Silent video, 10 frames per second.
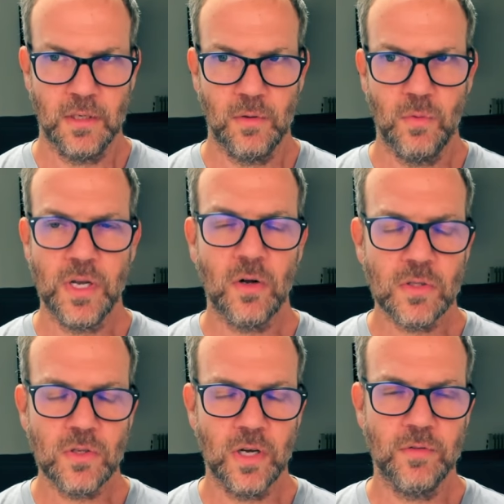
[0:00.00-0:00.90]
We
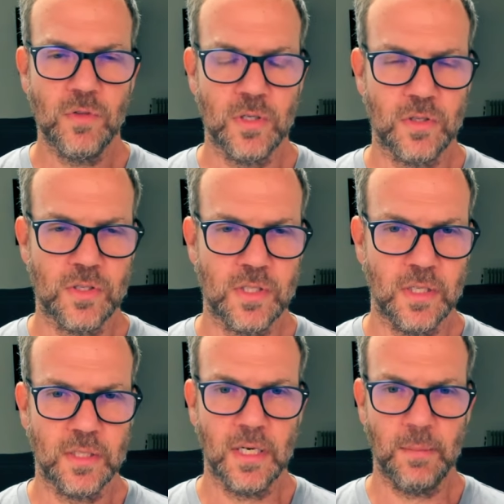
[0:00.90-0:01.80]
also have to
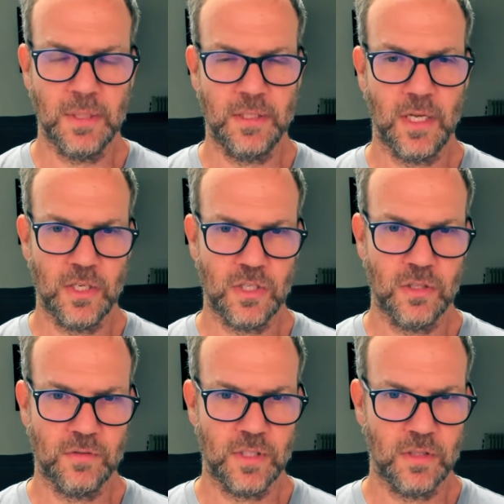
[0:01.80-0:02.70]
understand the limitation
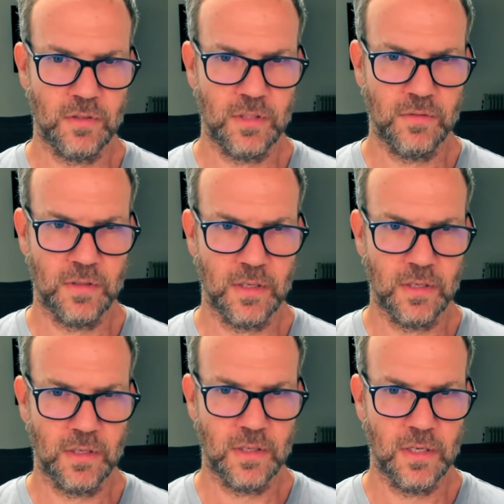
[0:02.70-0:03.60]
of generative
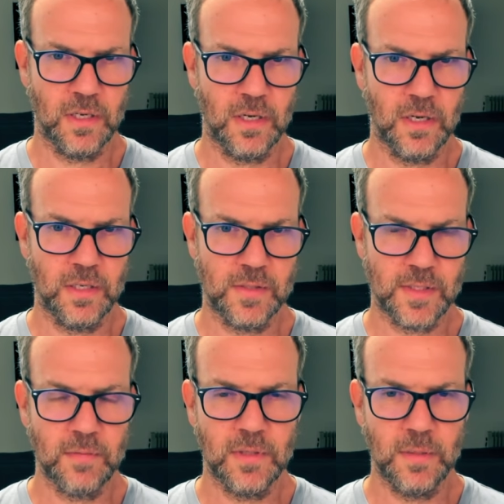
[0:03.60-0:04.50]
AI. Uh, and
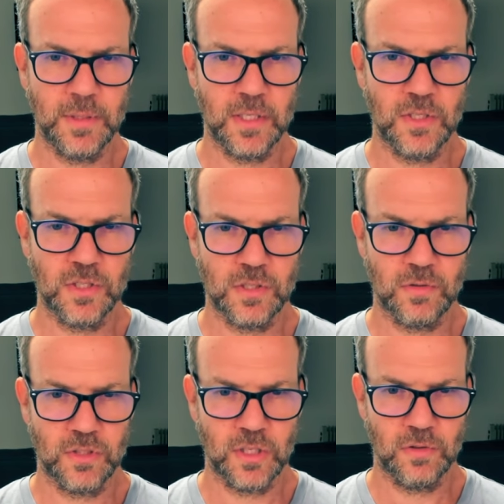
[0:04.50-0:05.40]
some of the limitations
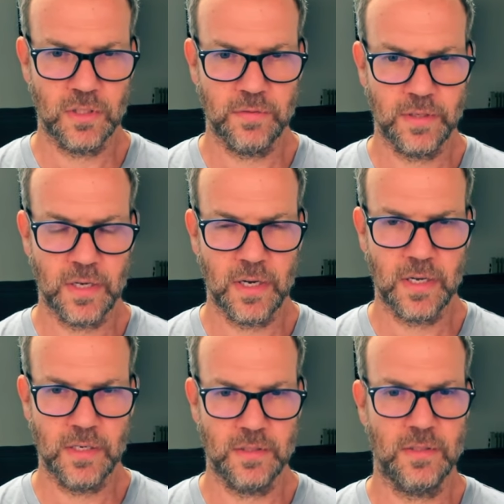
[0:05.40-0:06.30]
of generative AI
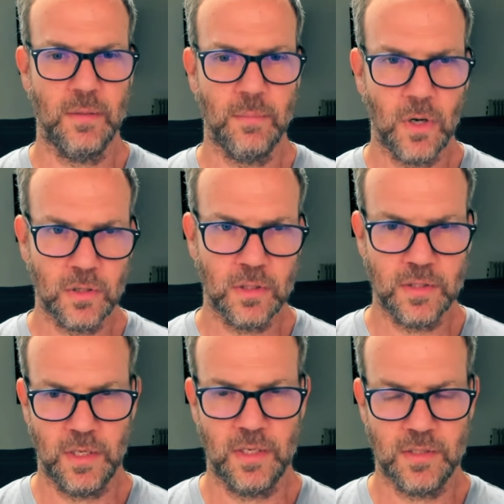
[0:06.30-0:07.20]
is the model
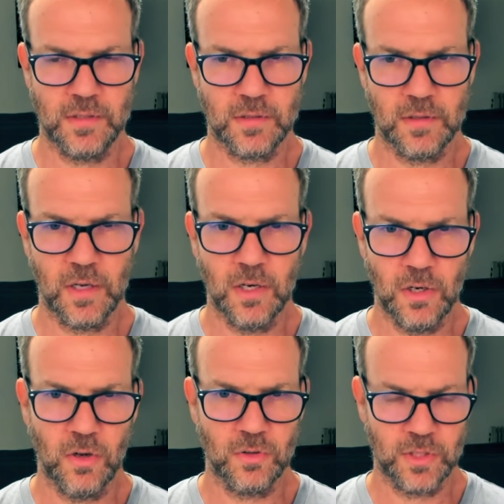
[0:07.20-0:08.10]
takes a
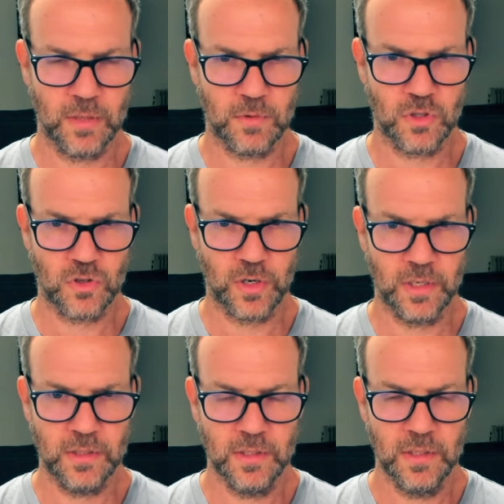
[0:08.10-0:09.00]
long time to
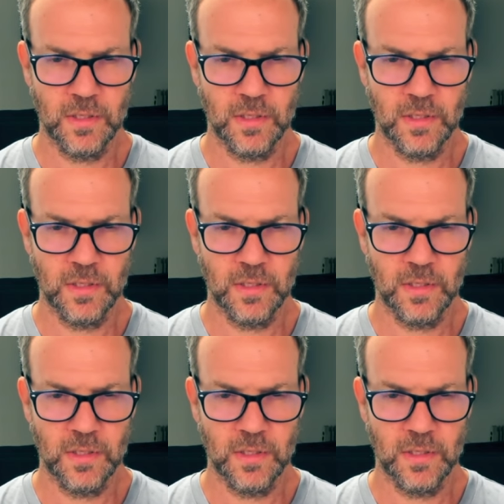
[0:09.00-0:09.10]
train